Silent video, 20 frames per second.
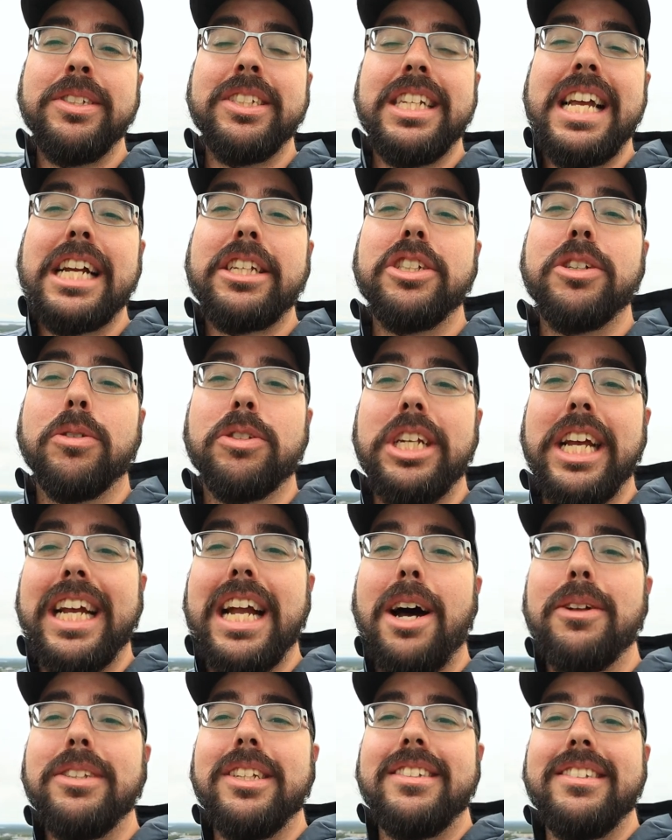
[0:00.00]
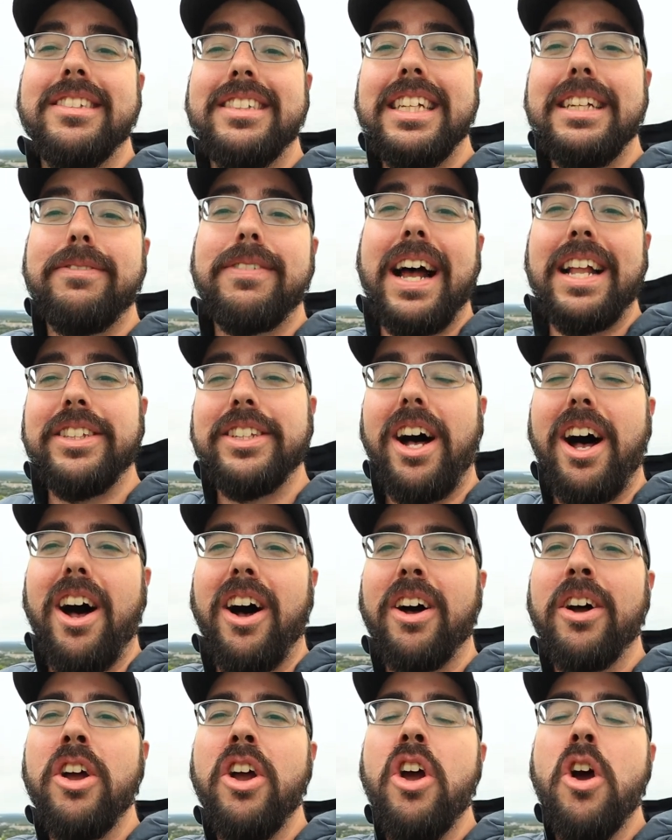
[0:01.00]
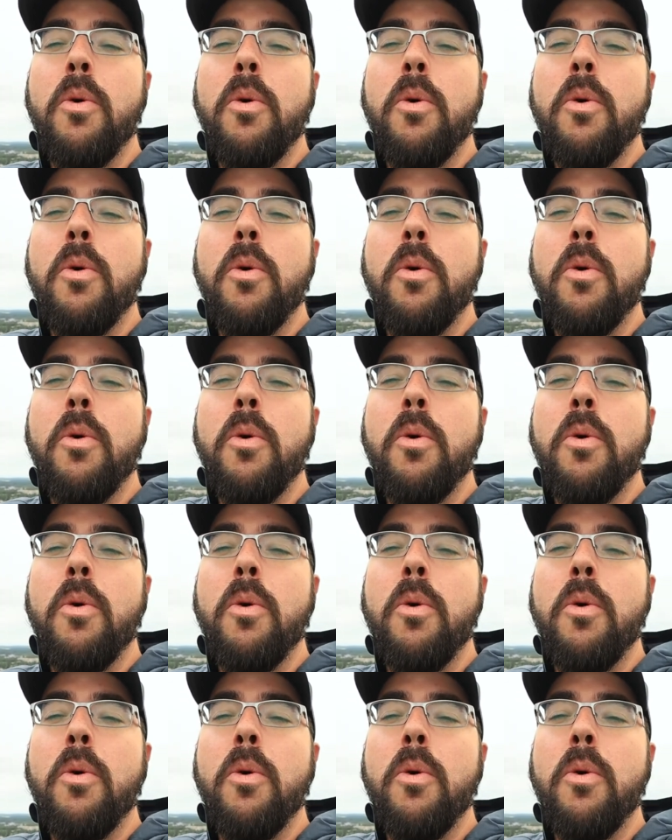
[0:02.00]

you can actually go check out the Cité Val d'Or,